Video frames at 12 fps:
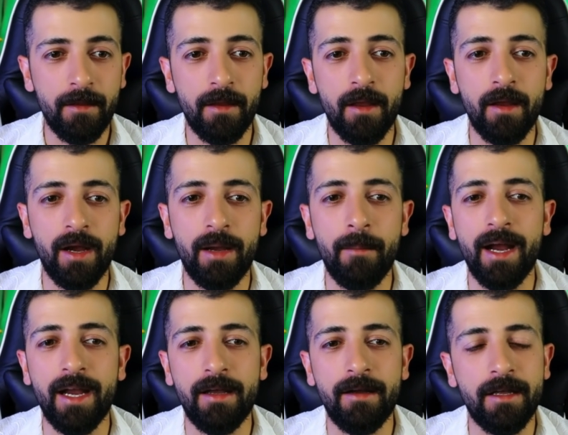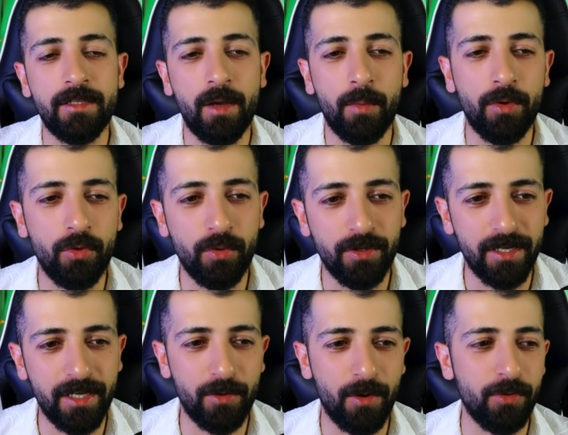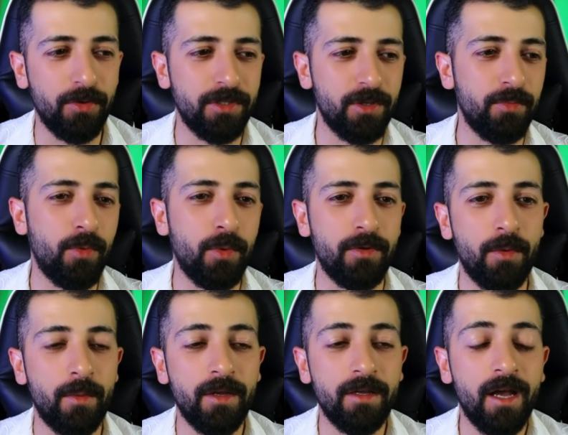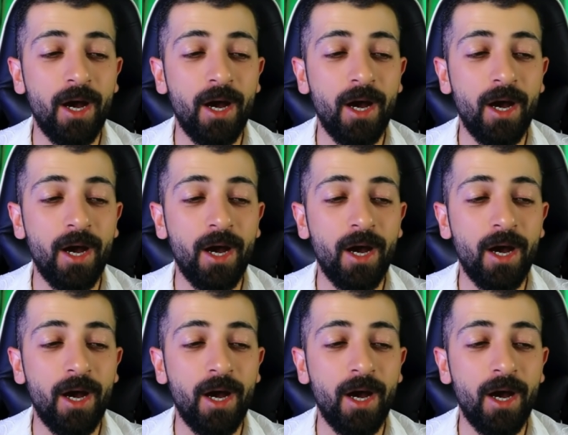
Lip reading: All right, Malik, this opportunity has also slipped away from us.